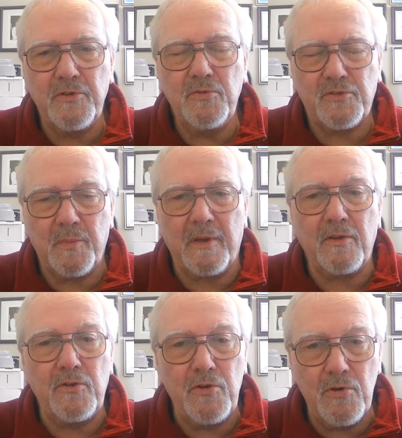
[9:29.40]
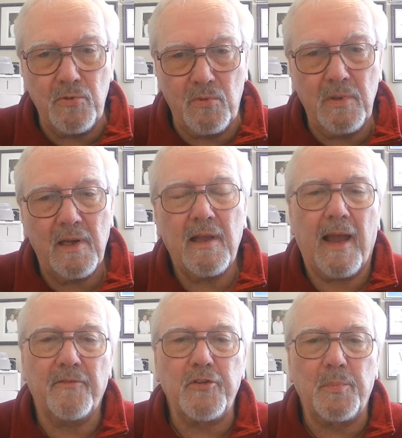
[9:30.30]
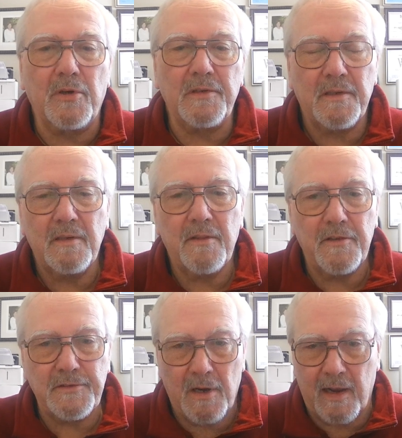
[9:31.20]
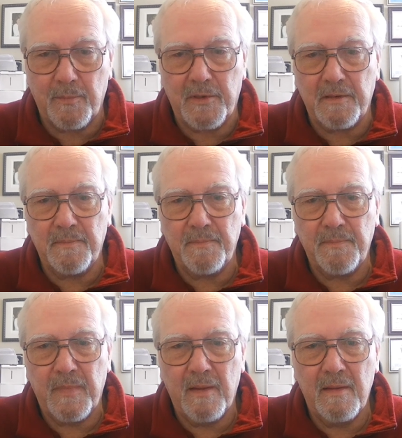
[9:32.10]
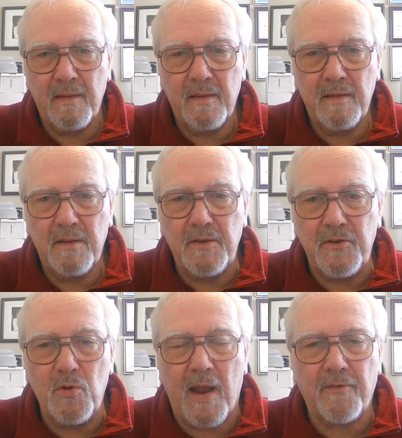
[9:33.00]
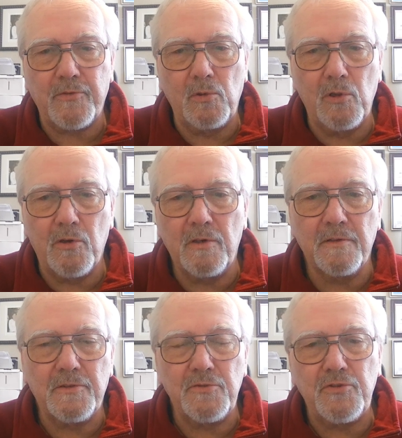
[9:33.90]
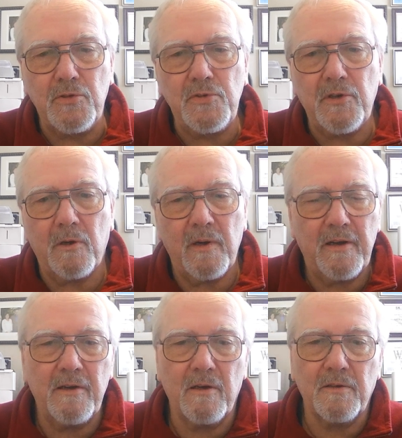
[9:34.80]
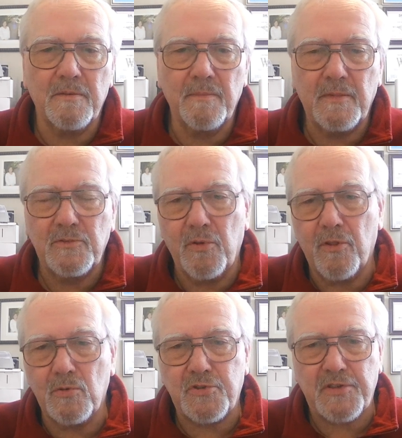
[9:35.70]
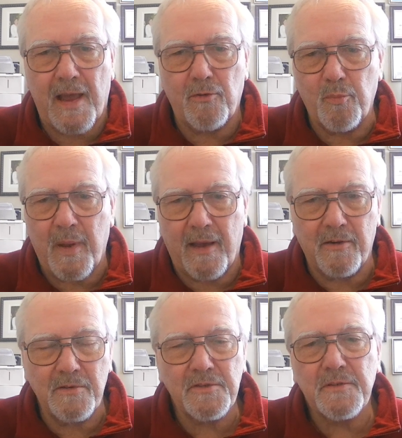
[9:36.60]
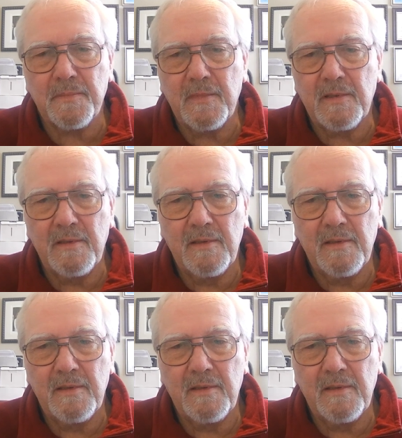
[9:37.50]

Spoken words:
You have to put the time in. You have to learn to tune your ear to those sound patterns.